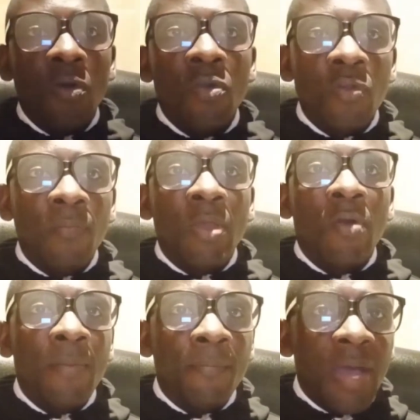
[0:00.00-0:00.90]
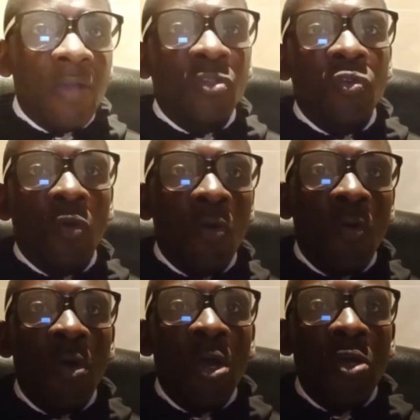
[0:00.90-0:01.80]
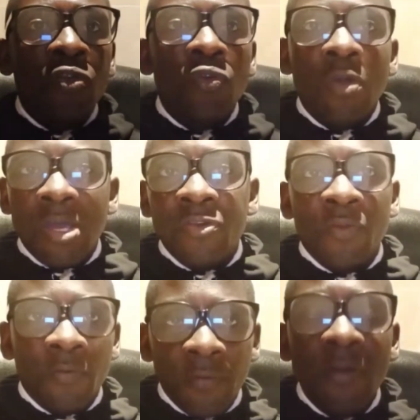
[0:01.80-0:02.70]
or you'll be going back to your, to your country of